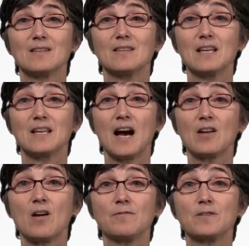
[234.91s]
Then
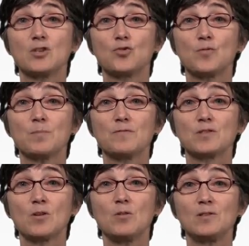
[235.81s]
cut off a strip of
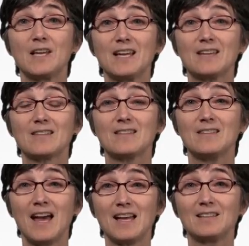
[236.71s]
soul length,
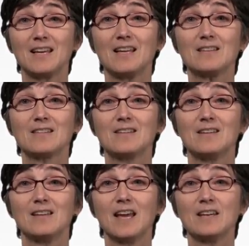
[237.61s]
that length,
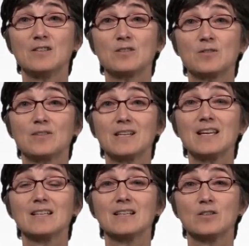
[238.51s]
and insert
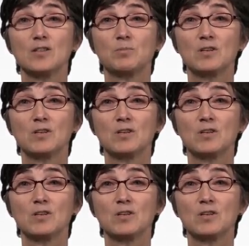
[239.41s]
it into the